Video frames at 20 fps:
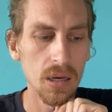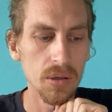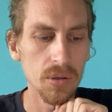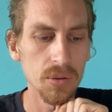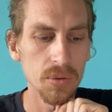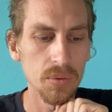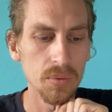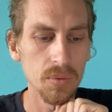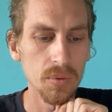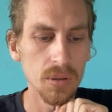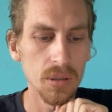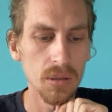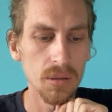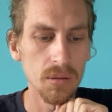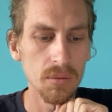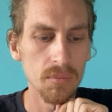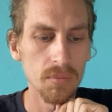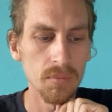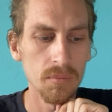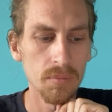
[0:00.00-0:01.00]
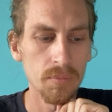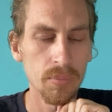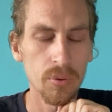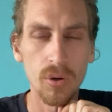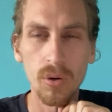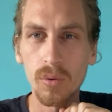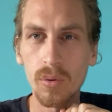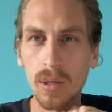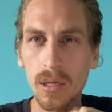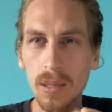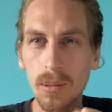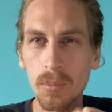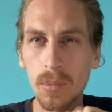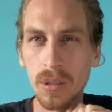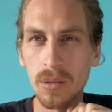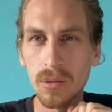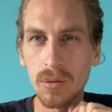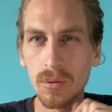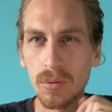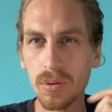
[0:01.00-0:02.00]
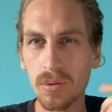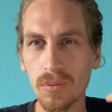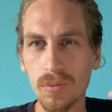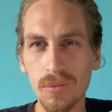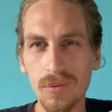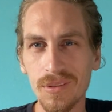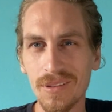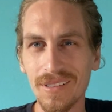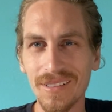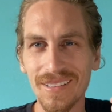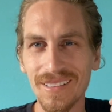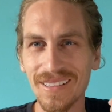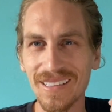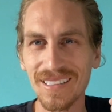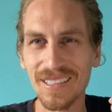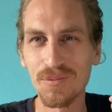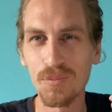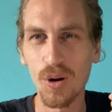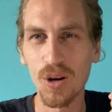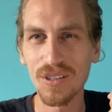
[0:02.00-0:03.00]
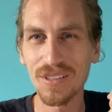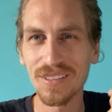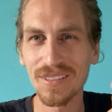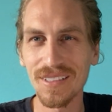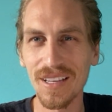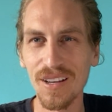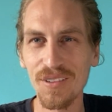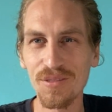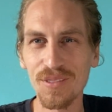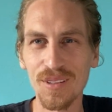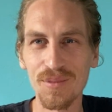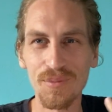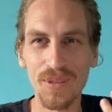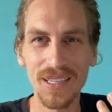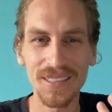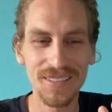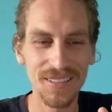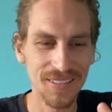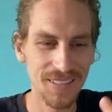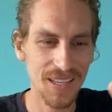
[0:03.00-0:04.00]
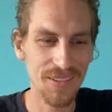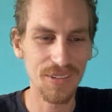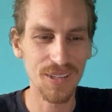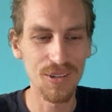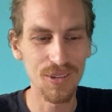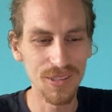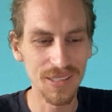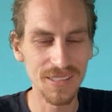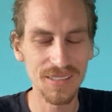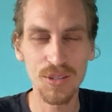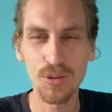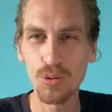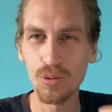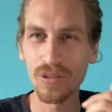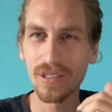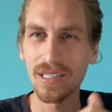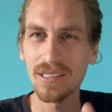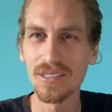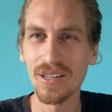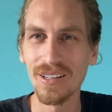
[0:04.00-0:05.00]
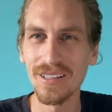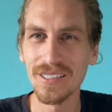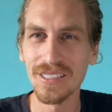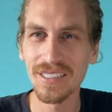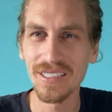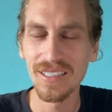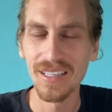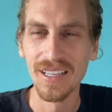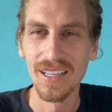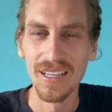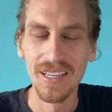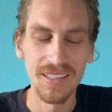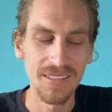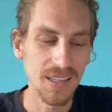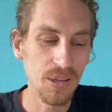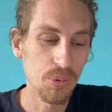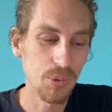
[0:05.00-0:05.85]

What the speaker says: who program and do the smart stuff that makes us having all this cool technology. They